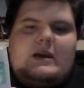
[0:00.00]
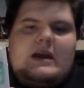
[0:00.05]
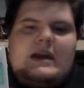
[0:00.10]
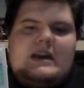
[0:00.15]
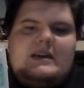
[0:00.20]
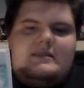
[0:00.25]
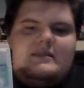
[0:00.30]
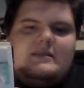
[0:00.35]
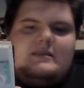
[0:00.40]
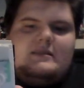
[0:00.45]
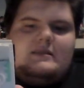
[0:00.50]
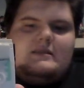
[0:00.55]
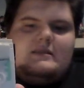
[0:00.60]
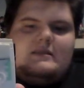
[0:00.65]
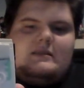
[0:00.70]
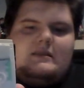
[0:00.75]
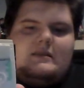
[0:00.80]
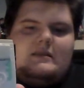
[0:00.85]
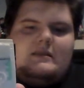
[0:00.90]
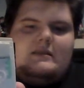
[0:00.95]
painted
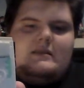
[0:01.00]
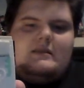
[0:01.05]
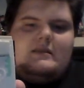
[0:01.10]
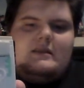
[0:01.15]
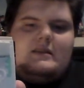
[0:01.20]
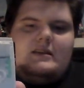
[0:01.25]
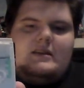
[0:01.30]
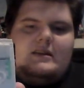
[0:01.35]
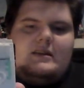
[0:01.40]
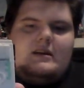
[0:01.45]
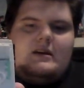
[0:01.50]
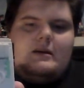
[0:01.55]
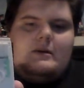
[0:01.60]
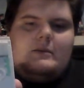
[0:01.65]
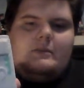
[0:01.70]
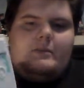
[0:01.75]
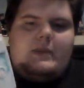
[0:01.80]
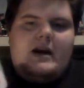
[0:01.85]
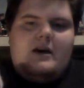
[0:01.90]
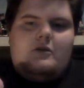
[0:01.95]
the
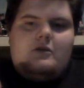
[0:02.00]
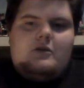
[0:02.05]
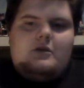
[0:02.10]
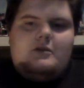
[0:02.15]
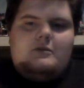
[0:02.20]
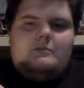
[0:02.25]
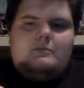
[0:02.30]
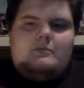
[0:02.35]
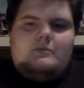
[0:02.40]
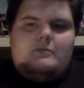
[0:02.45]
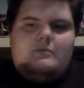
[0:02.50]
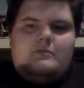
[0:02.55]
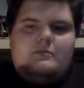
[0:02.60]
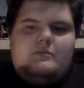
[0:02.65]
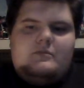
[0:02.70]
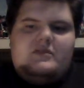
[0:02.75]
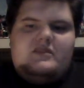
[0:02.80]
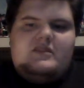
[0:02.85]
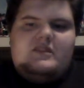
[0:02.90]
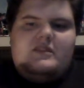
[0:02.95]
uh, power
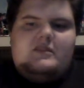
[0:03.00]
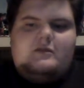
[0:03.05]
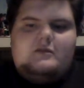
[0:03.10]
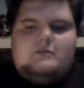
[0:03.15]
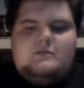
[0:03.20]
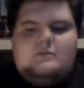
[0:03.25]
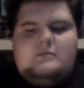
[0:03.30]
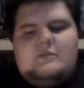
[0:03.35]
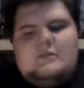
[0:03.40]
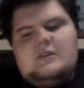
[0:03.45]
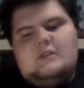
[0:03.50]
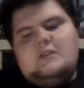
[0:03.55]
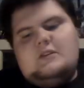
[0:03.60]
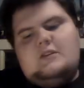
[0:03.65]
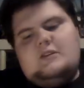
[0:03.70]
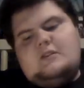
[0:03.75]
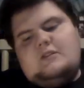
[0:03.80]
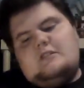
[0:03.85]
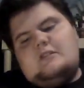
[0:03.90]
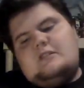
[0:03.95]
signal
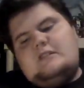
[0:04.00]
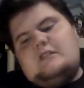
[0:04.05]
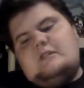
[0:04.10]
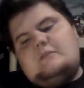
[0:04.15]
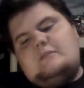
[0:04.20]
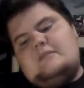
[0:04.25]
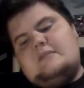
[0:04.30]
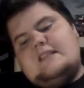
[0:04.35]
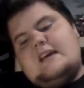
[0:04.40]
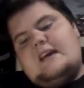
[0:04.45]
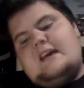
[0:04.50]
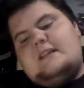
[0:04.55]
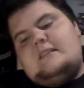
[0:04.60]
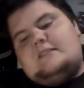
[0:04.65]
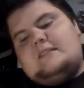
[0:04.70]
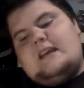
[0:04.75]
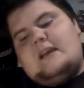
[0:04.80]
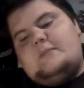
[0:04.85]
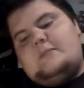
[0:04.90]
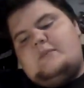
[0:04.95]
on him, that
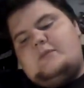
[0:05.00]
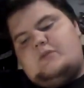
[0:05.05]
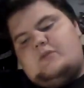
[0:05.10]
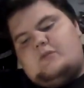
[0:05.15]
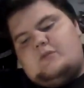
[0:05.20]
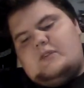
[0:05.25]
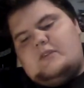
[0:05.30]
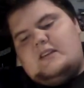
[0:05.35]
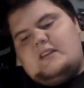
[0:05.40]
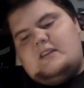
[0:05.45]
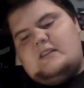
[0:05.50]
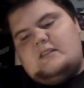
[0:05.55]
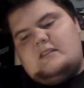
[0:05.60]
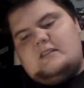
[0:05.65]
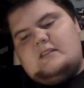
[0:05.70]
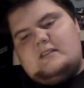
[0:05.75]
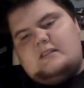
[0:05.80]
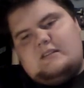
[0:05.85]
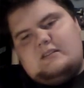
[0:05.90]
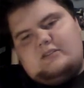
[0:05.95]
type of
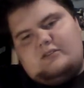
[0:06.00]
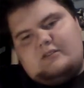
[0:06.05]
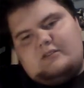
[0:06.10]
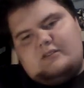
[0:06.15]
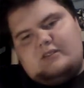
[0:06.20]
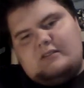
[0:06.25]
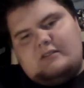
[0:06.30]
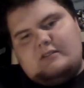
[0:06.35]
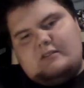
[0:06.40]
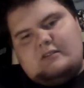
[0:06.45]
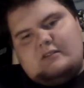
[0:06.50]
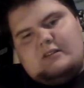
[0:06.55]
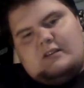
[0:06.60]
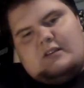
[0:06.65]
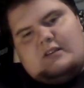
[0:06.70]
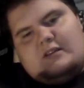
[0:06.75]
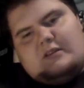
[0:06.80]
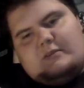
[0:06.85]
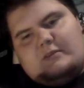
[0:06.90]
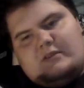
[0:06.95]
green that's on here,
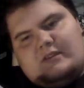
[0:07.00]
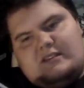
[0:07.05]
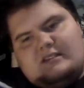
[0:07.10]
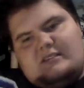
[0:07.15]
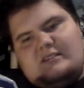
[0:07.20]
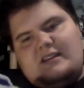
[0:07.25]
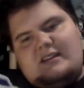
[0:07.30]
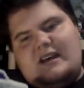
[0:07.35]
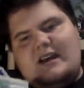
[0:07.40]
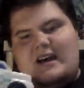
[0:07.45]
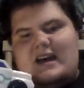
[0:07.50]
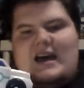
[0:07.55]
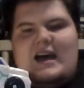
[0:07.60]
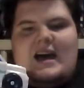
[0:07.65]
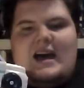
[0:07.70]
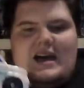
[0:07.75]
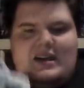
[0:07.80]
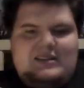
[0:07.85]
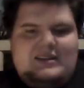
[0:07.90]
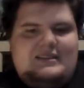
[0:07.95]
because
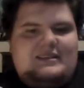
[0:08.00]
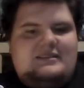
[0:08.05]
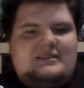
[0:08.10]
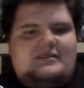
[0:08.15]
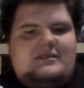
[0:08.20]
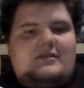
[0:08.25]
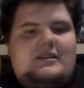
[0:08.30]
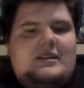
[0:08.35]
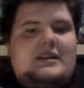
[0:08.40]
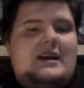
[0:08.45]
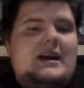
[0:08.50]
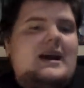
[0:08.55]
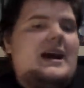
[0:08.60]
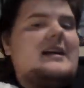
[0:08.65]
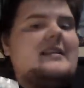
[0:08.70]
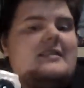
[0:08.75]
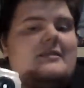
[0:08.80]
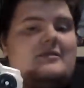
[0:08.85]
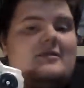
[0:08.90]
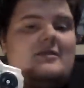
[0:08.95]
I like this green.
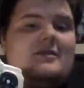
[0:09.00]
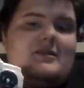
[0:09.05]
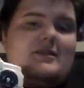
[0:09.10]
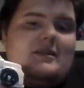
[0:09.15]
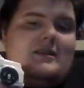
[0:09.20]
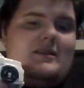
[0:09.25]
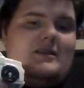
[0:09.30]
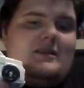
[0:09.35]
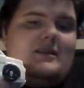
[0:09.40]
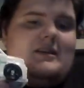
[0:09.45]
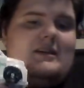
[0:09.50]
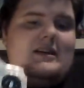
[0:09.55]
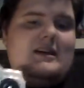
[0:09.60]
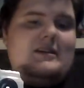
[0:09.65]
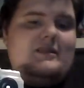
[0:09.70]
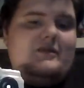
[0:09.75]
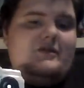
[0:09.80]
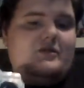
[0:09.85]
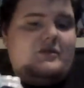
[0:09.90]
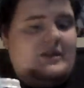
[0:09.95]
There are a
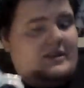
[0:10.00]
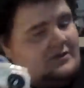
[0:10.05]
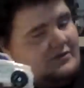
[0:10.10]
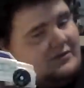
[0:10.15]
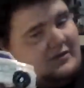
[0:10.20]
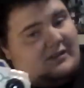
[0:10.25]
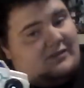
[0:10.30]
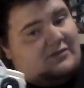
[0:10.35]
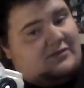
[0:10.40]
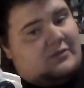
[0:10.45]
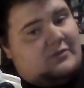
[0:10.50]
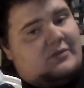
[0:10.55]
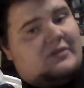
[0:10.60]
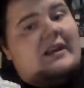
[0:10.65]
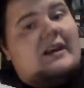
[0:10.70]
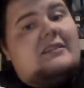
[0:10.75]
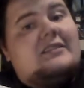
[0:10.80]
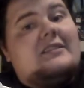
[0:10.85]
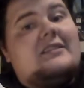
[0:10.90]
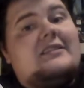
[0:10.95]
lot of green Transformers
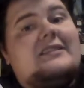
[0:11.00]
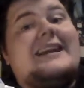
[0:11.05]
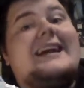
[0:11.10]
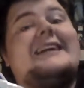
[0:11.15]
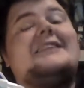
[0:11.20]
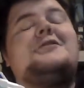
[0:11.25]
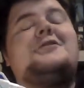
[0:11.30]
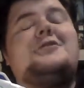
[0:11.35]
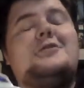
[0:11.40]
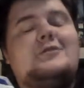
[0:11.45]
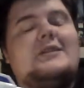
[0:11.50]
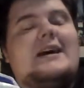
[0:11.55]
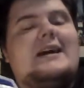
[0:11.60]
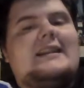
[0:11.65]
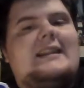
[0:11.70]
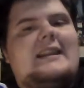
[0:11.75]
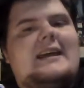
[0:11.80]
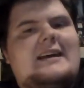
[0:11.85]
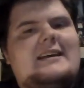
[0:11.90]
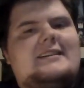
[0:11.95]
out there that I do
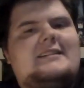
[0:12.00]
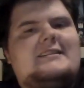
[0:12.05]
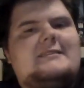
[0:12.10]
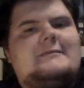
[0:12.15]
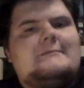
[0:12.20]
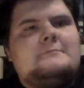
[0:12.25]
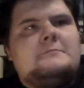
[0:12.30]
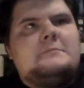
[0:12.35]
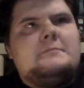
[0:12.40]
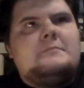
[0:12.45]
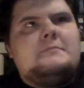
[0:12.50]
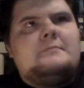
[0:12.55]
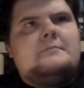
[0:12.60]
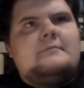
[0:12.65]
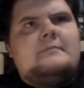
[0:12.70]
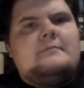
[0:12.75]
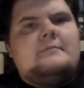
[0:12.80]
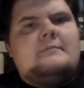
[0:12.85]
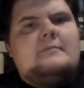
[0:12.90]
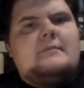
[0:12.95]
not like.
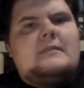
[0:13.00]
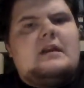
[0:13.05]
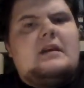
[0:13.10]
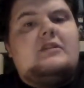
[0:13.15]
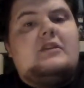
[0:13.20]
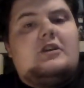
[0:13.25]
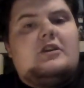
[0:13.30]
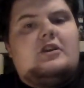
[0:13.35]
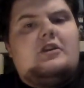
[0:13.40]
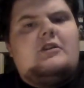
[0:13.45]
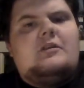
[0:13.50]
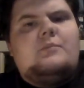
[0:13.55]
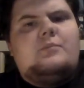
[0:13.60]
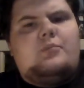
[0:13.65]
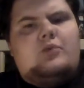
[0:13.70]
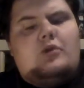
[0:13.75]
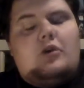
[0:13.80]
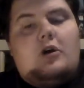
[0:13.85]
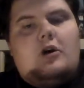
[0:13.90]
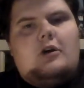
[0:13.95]
The
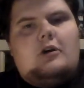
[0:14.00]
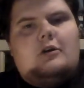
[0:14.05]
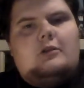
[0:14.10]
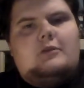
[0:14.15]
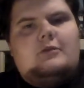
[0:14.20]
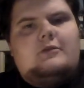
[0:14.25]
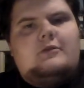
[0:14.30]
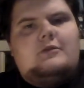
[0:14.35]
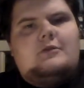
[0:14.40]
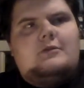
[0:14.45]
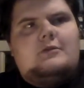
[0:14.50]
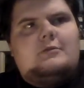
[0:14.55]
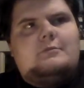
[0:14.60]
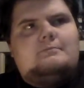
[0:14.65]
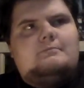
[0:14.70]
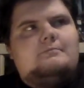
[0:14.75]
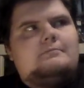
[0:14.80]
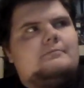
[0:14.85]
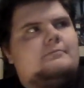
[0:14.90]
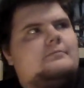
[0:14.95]
current brawl for